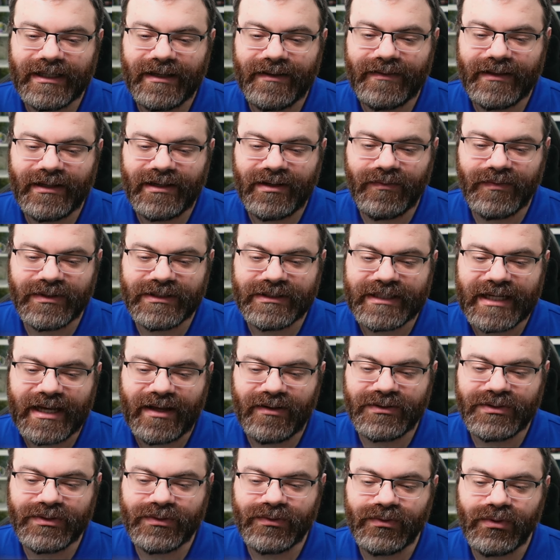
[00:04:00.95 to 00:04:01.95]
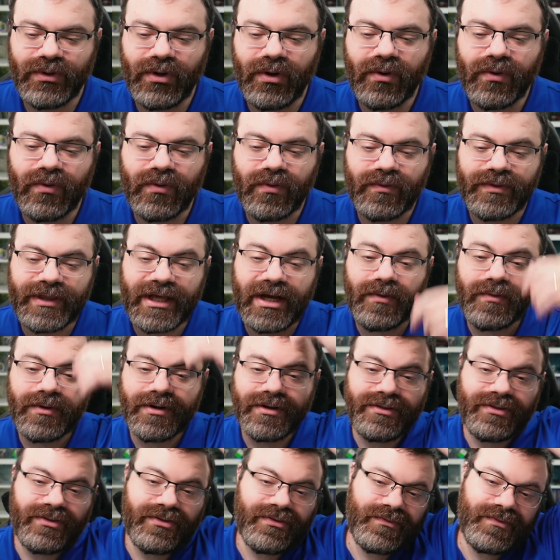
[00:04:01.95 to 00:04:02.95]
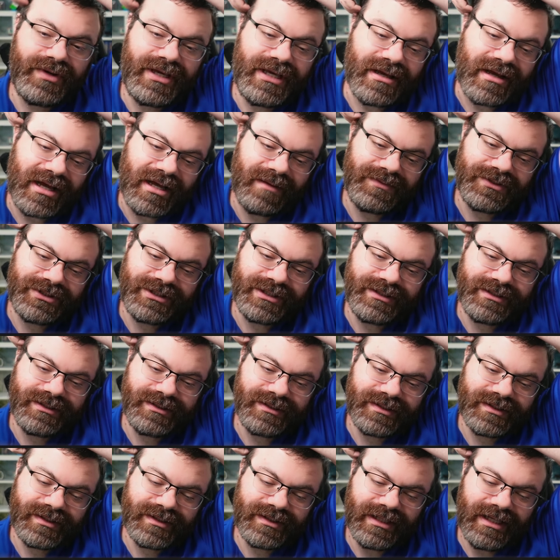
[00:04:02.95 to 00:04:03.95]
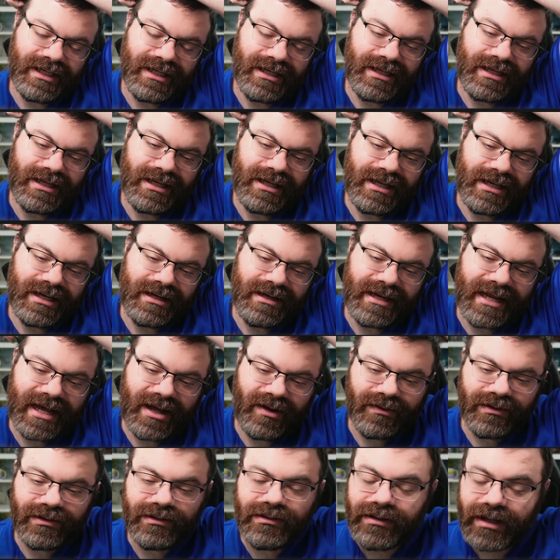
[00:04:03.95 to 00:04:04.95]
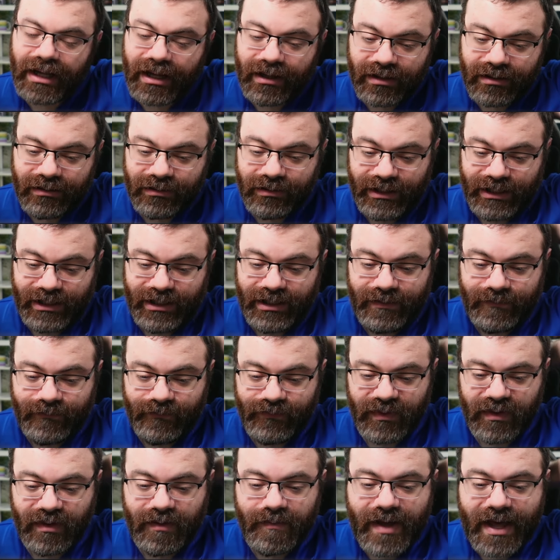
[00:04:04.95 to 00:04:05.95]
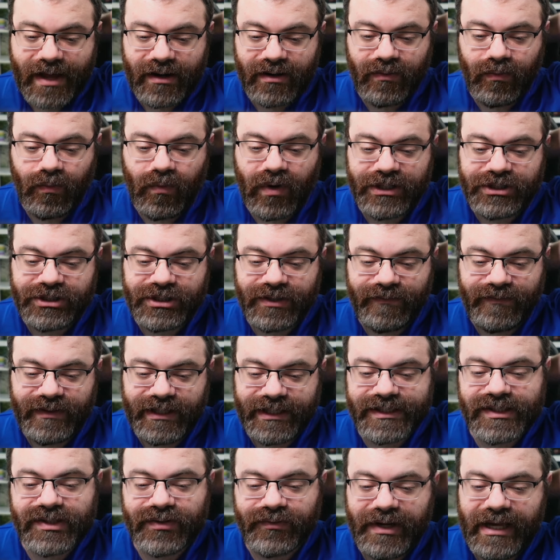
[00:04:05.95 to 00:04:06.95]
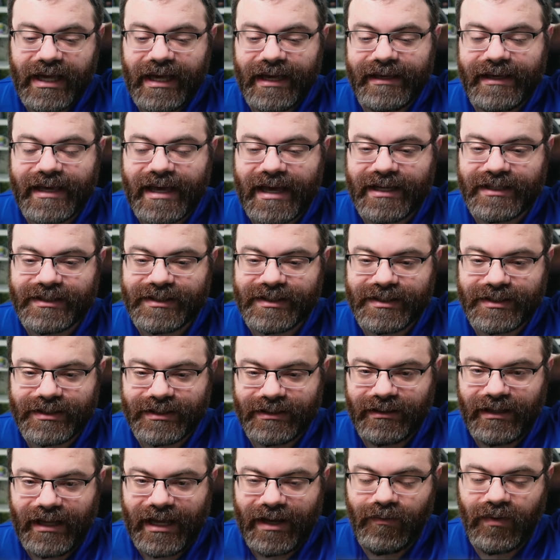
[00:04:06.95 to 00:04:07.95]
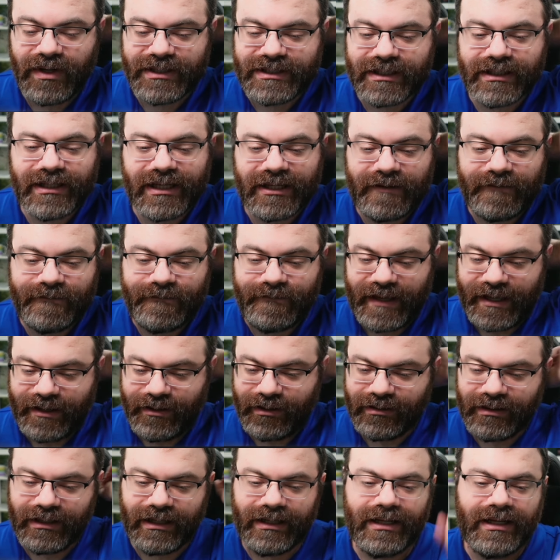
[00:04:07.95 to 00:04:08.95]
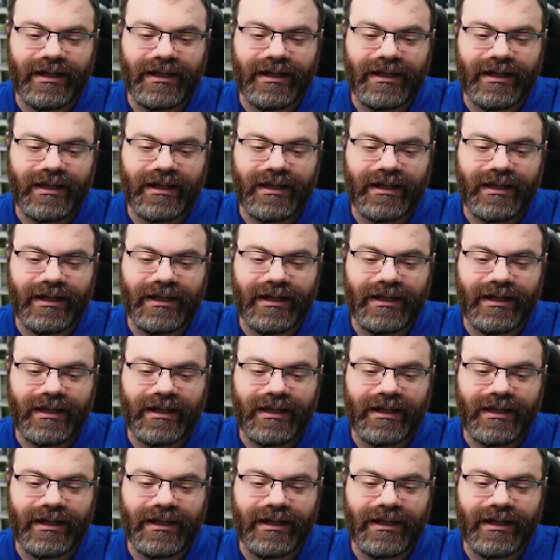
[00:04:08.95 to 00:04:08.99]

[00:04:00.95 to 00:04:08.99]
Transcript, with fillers: And then it was down to, oh, there were three options. Now, luckily, no matter which of these three I guessed, I wasn't going to fail.